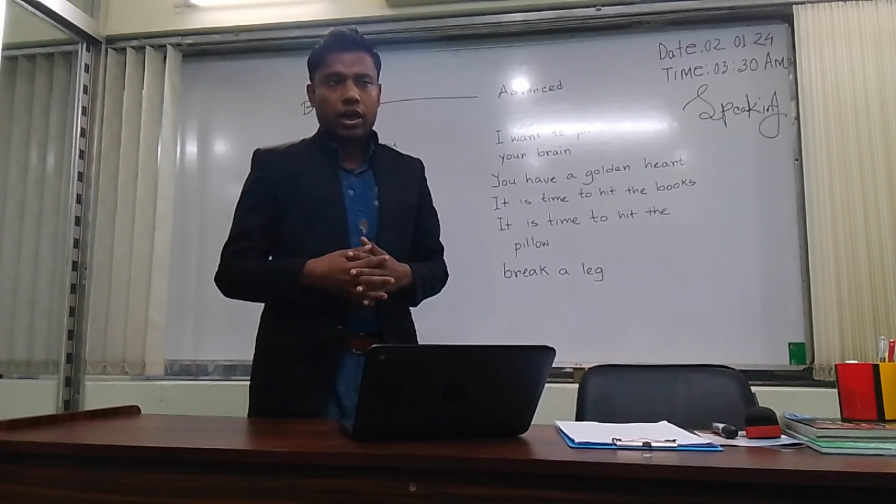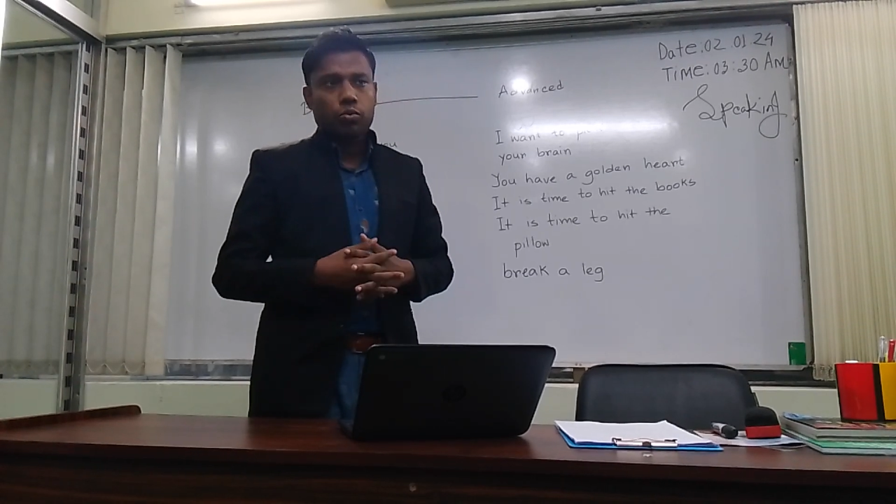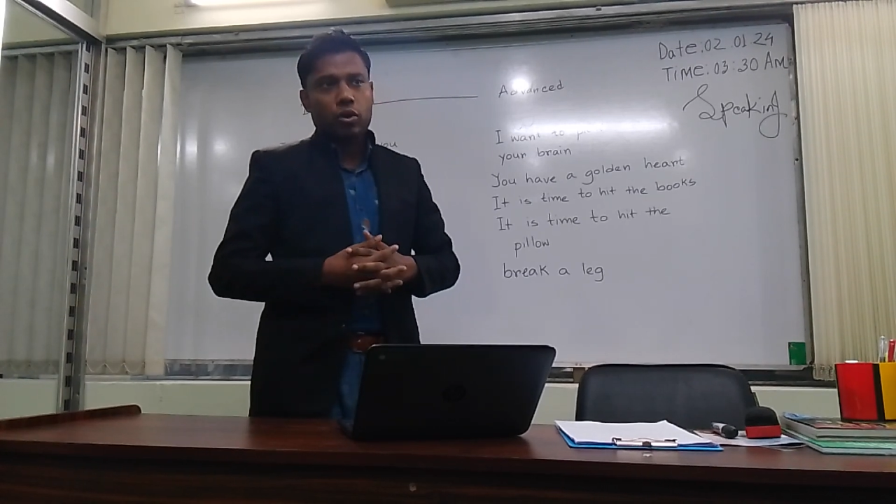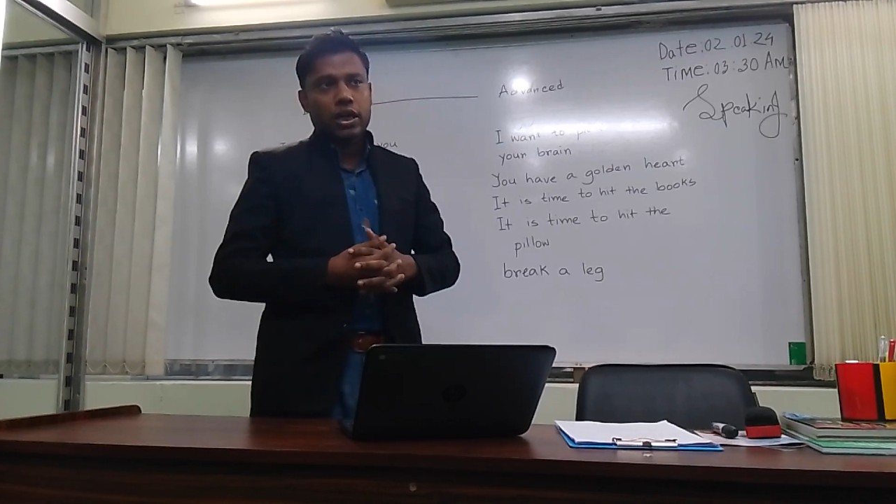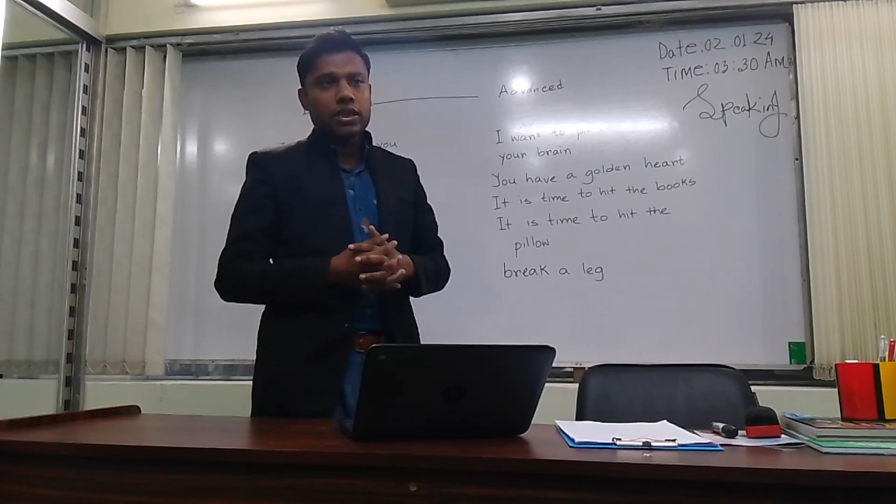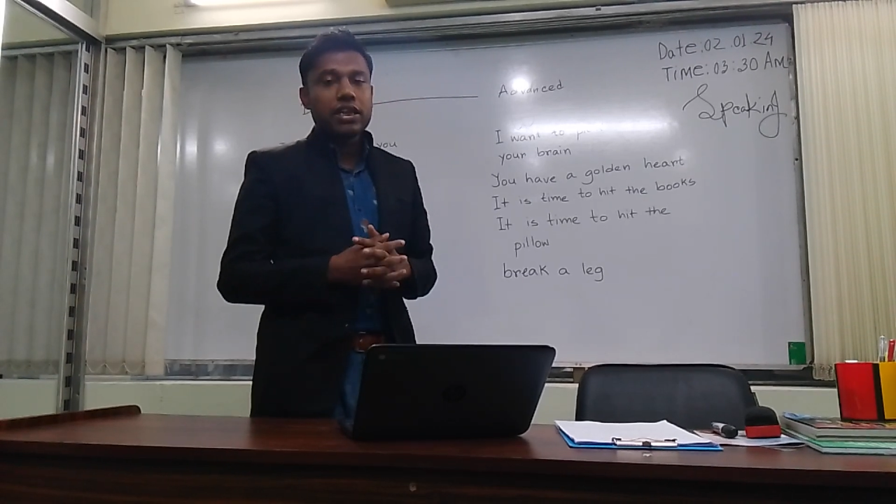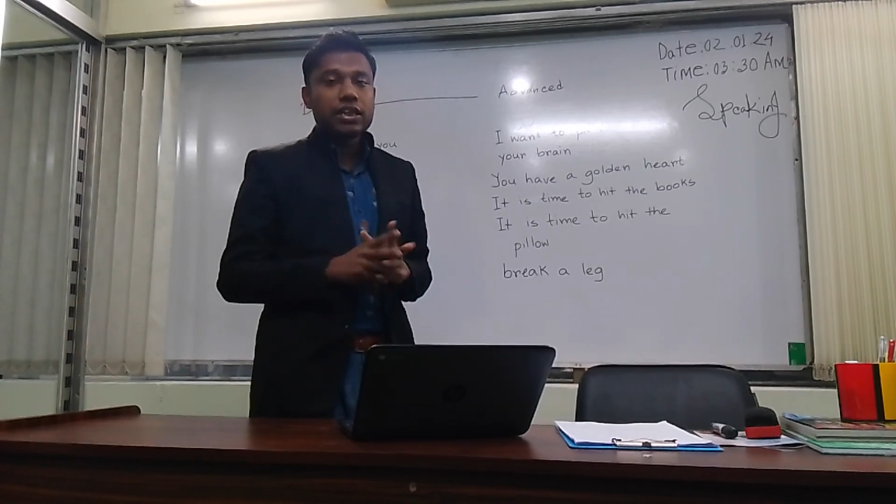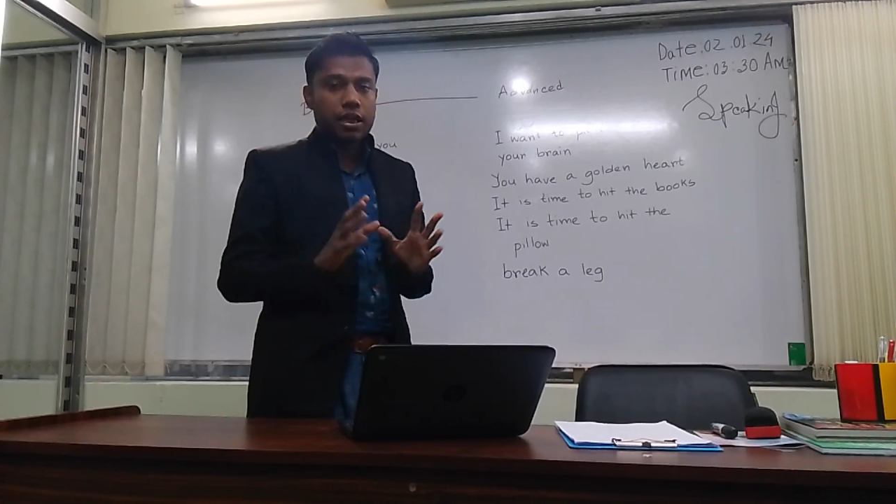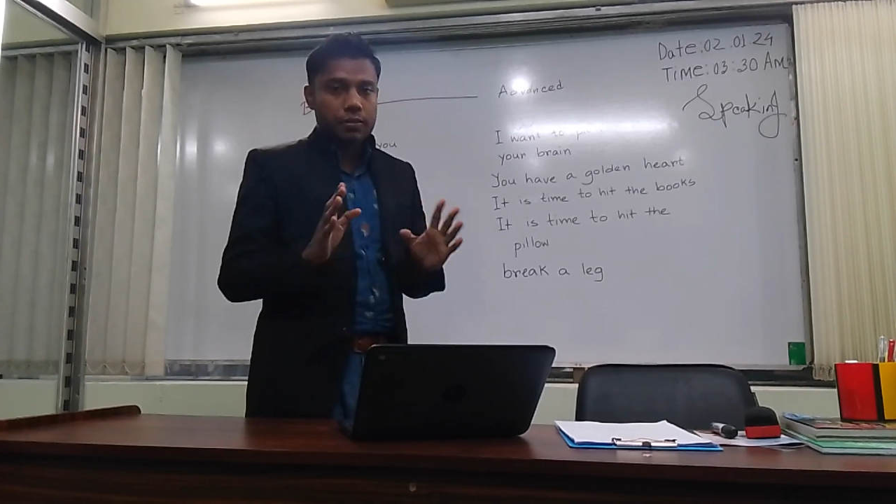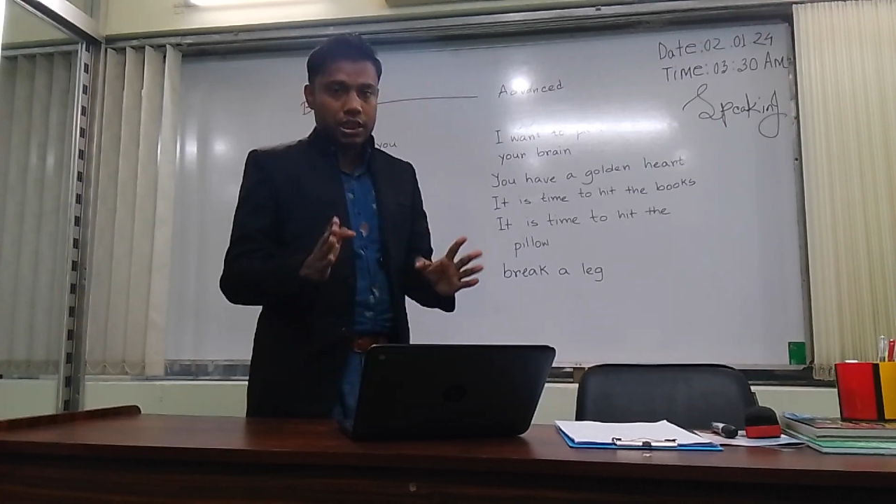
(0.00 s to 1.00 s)
a quite
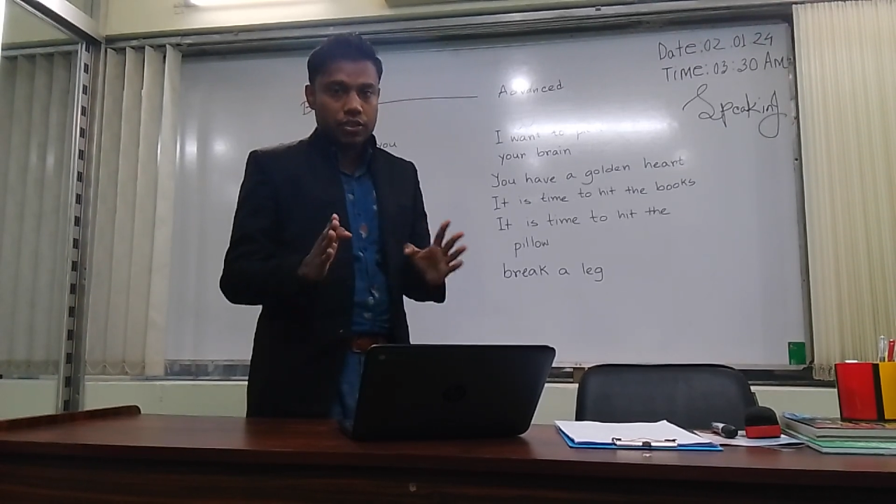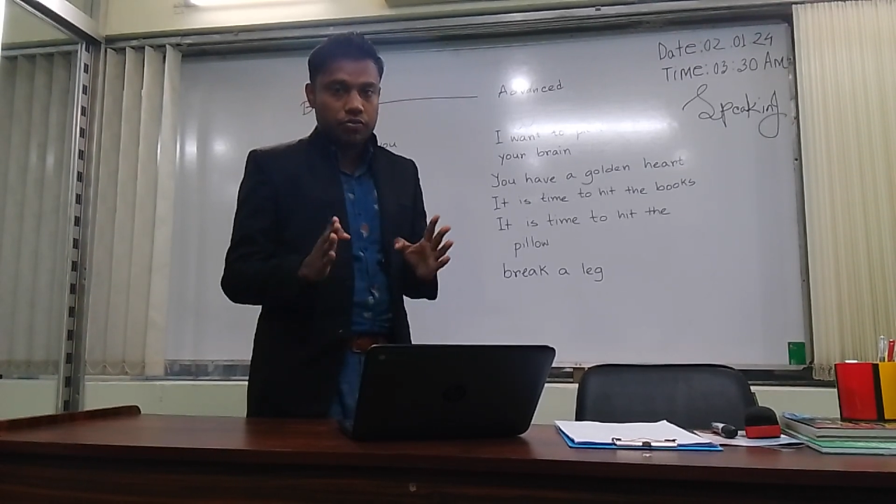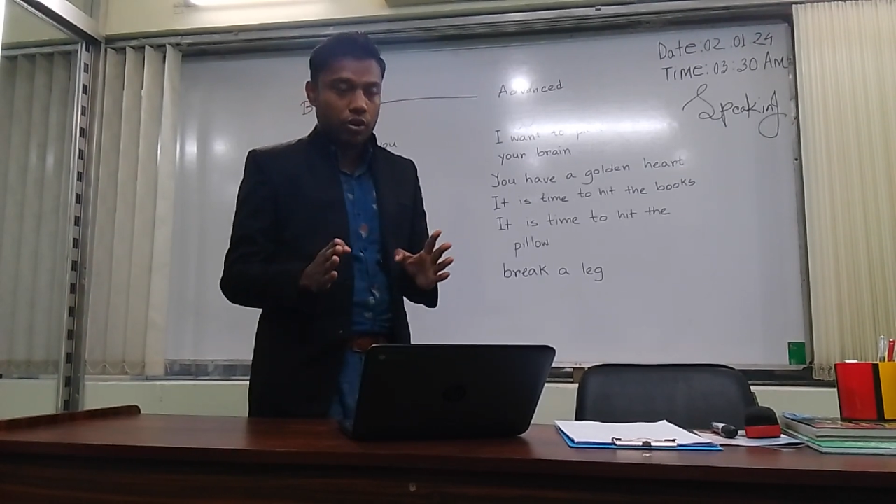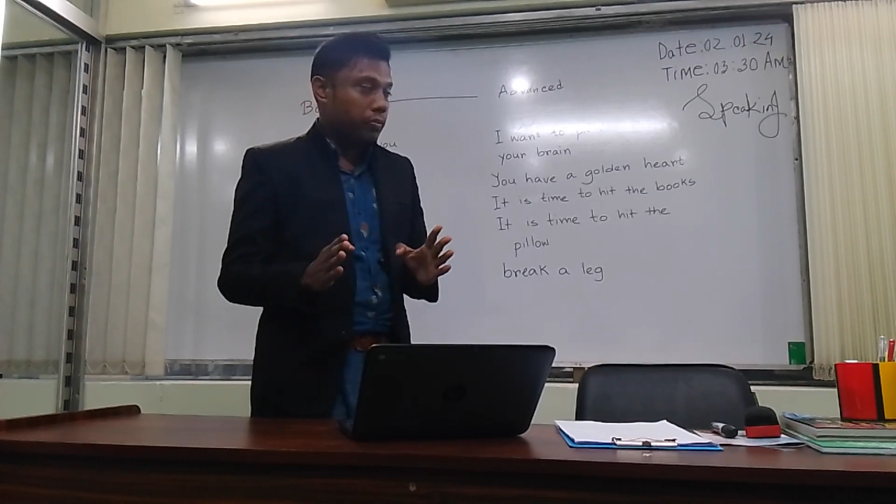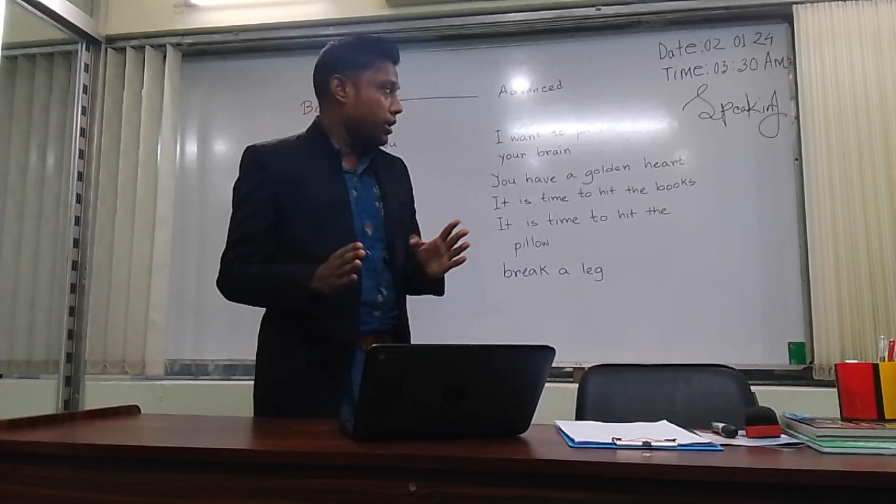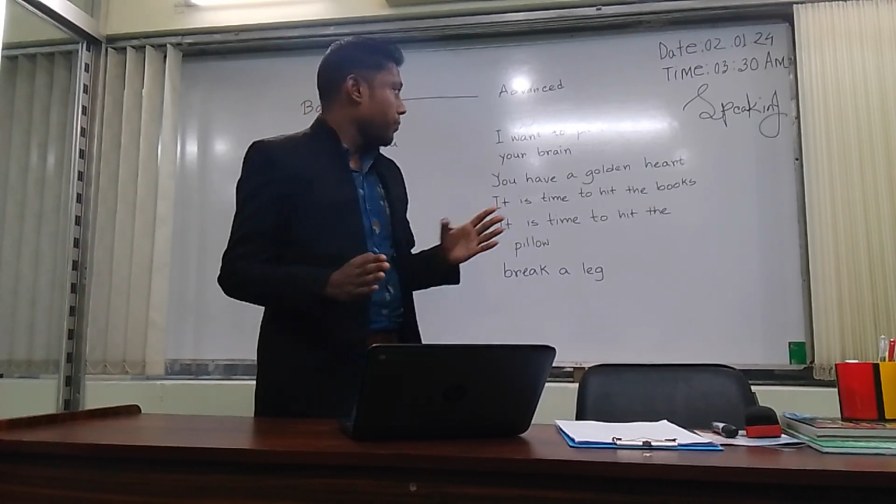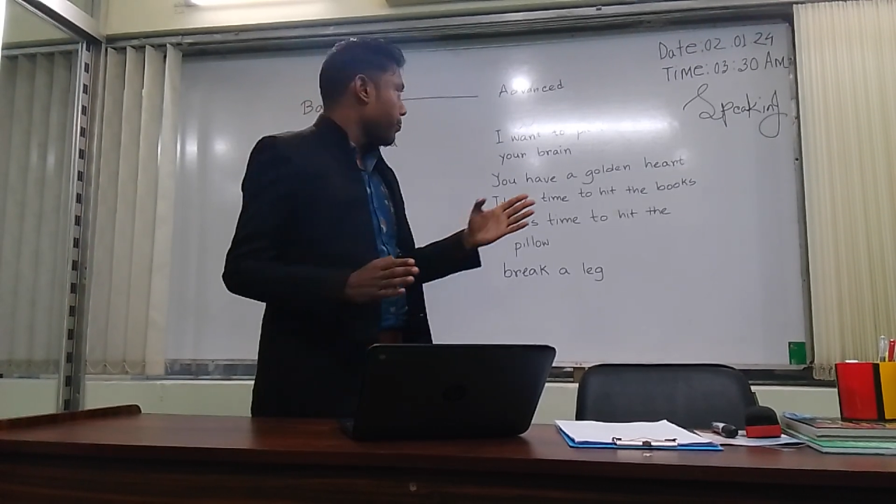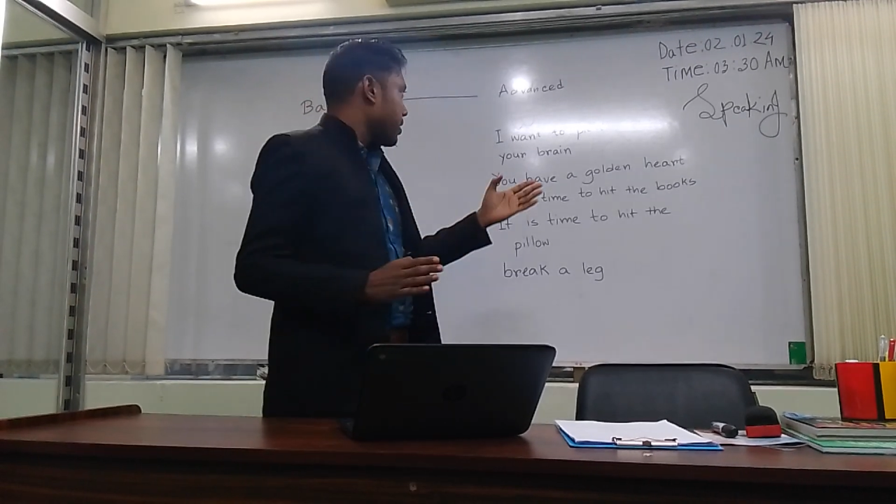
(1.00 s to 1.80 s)
intermediate format.